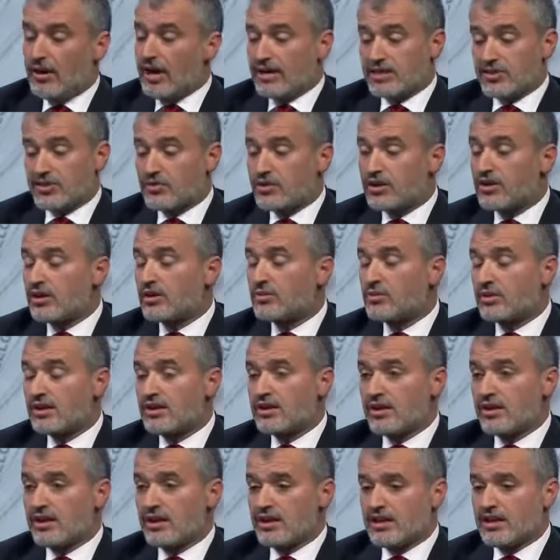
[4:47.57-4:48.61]
As regards with
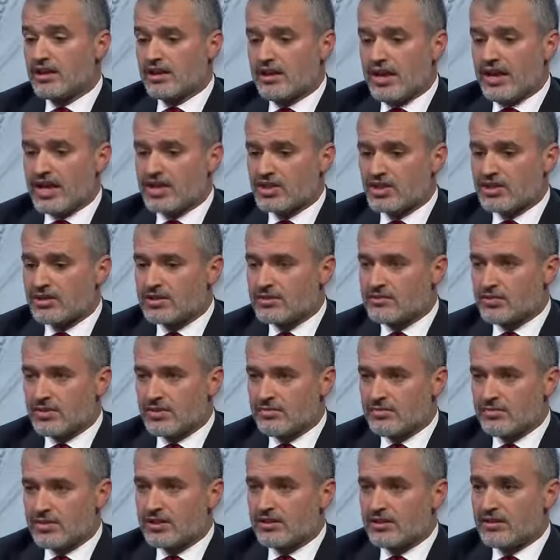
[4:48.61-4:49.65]
the nationals
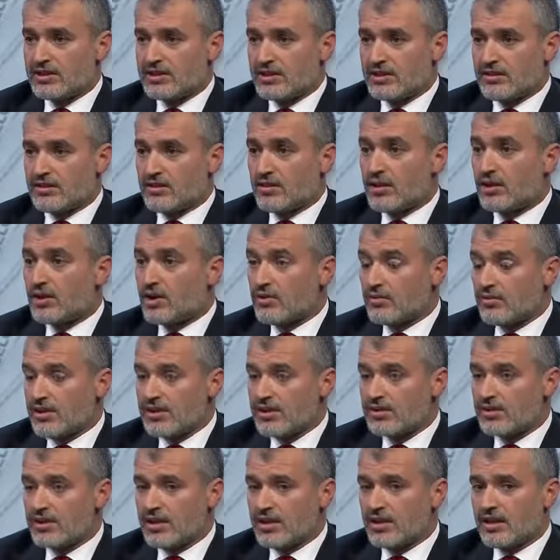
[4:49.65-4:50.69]
from Middle Eastern
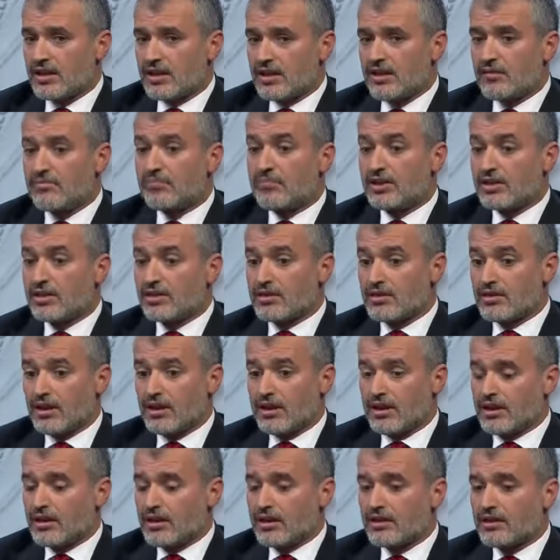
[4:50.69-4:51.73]
countries, but
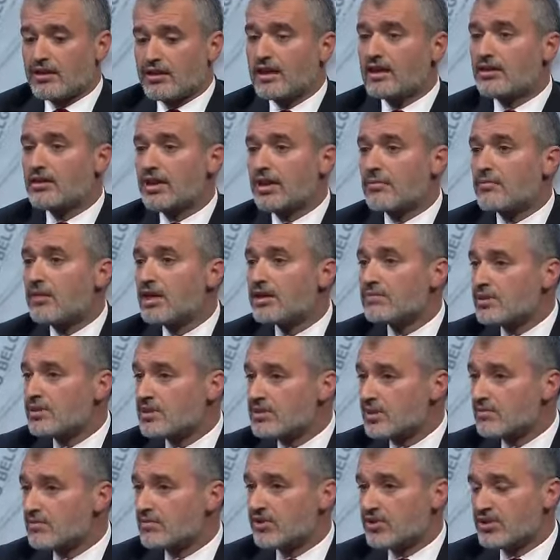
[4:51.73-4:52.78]
there might be
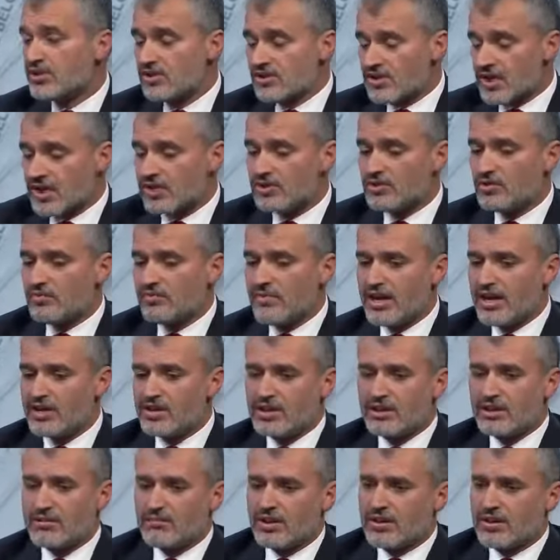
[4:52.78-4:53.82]
some reasons, as you
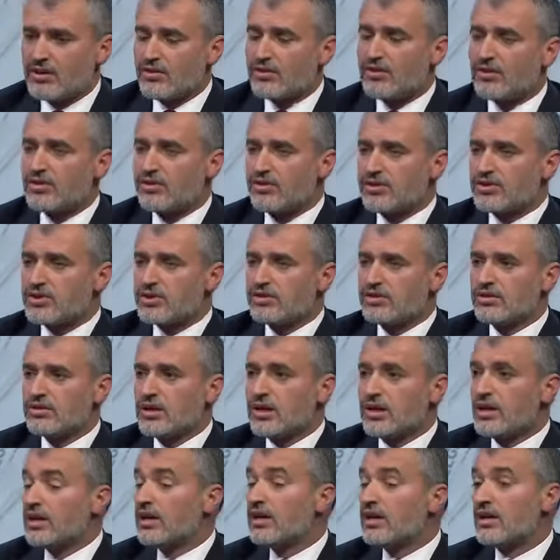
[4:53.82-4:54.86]
mentioned, but there are also
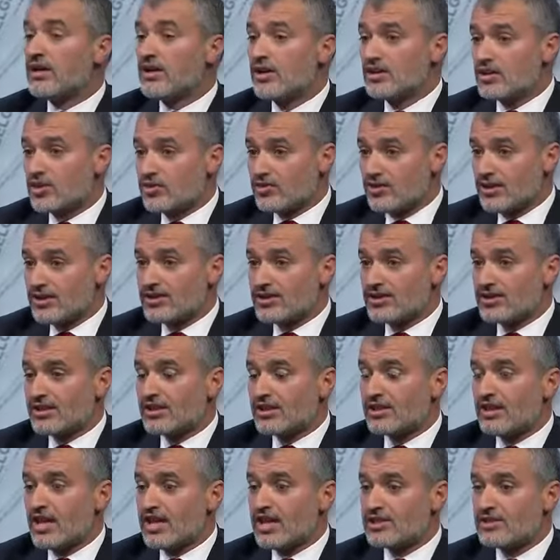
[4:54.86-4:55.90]
countries,
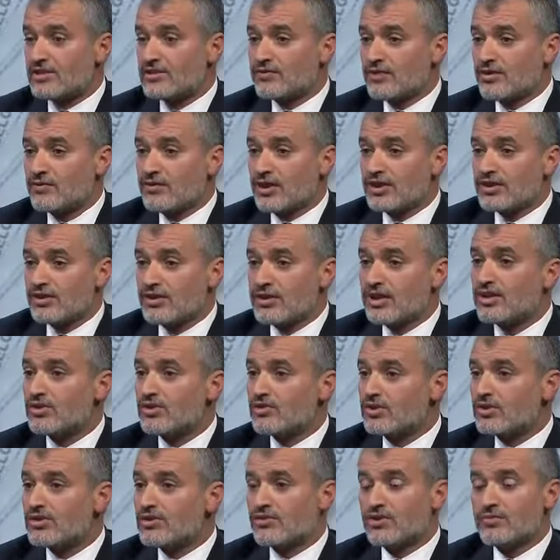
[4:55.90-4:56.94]
nations from other
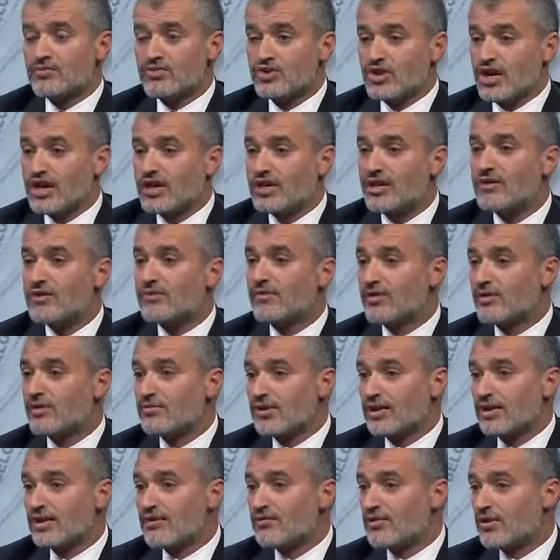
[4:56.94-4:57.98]
countries, from China,
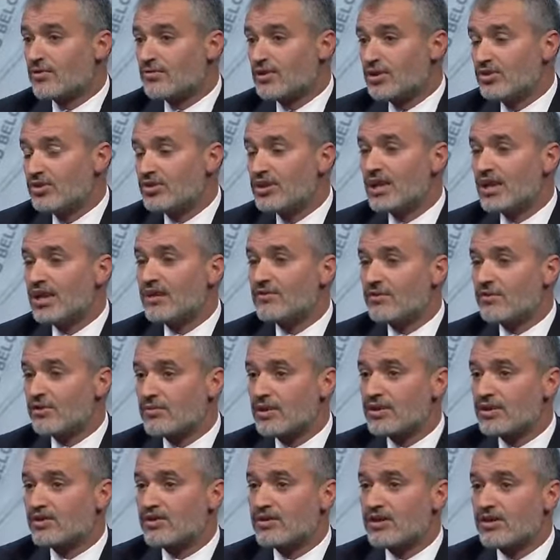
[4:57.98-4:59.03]
from UK, from
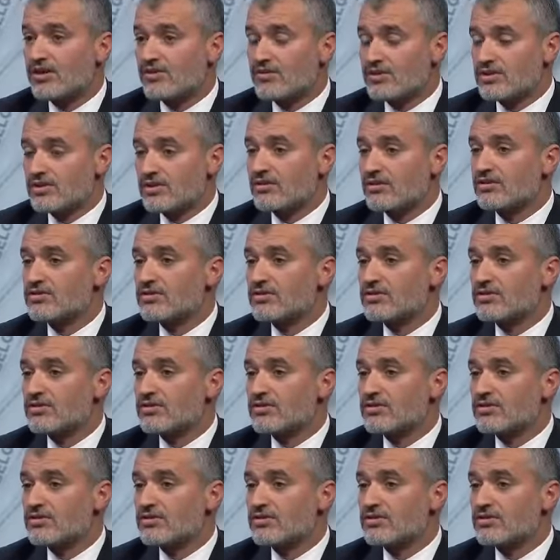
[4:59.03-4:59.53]
other countries are